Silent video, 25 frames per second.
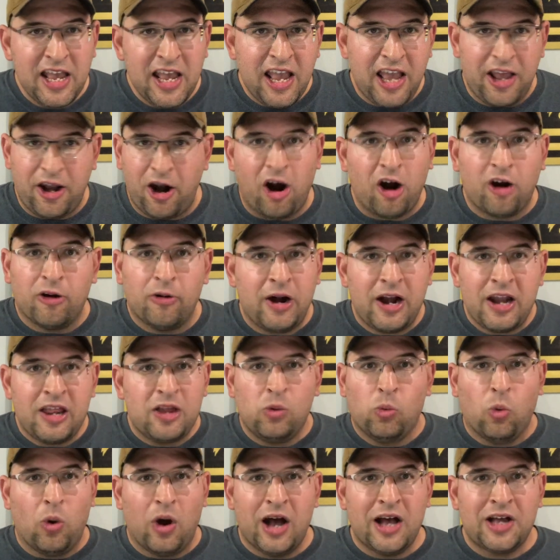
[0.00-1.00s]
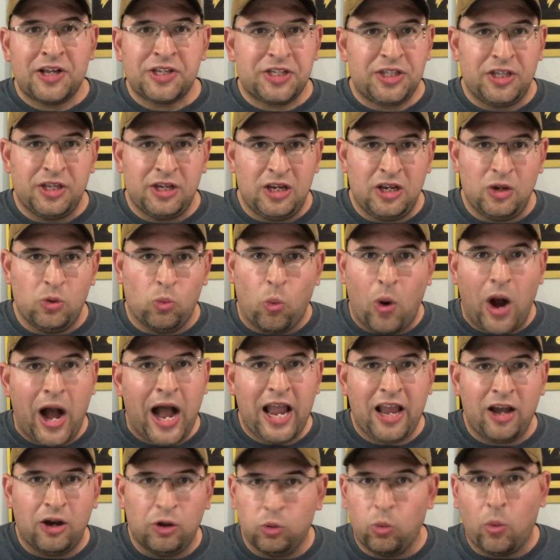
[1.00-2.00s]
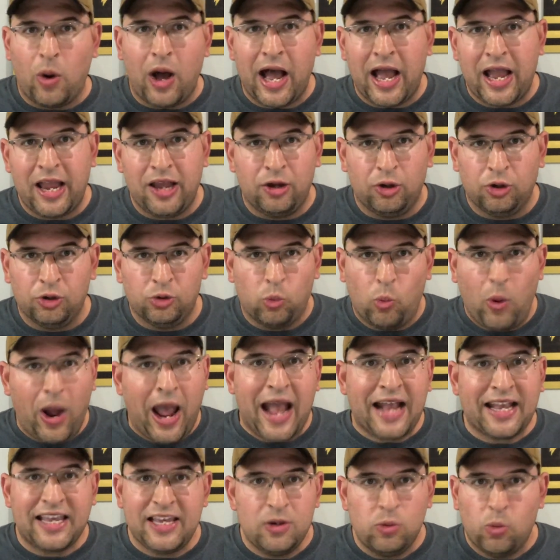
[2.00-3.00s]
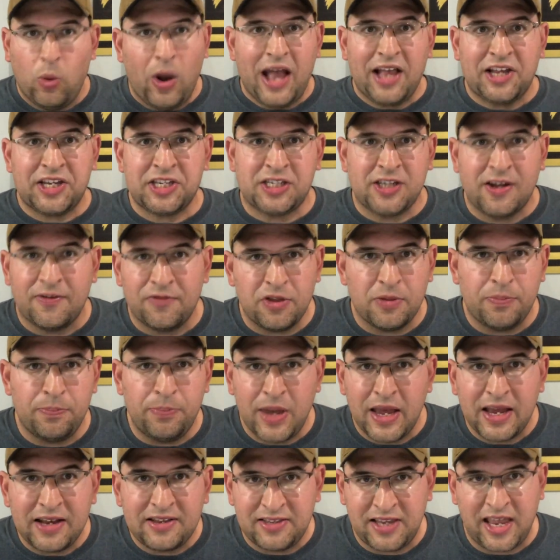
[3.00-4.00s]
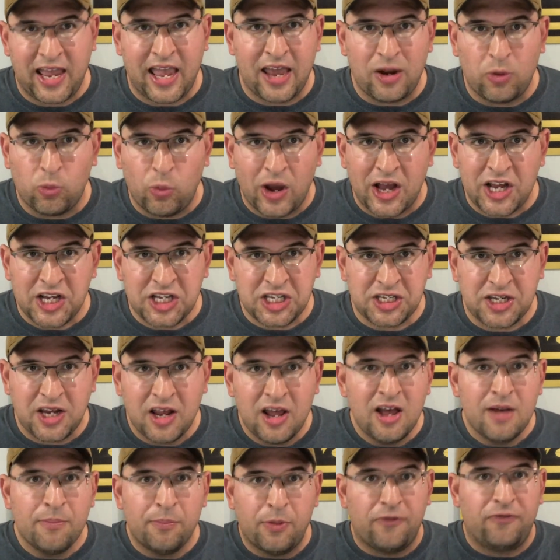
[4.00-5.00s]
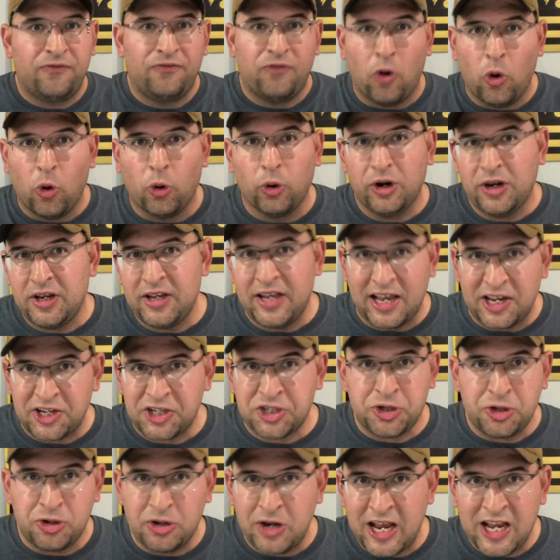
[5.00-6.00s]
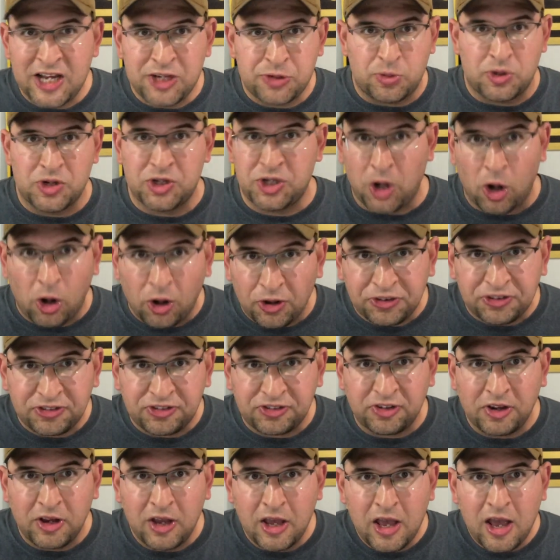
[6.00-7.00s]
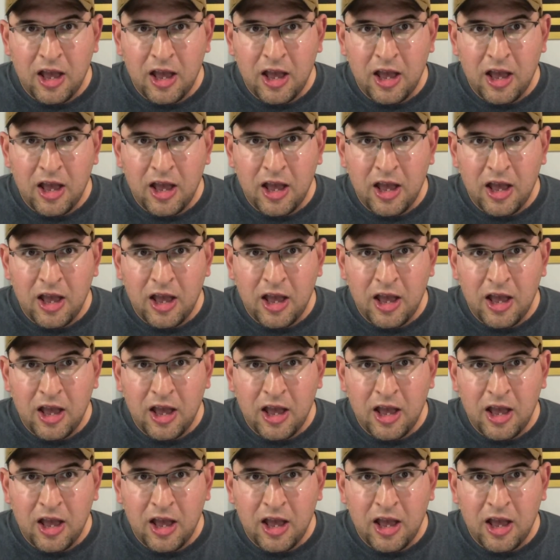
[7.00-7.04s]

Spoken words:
It already was the wild, wacky West of the Big Ten West before yesterday's results.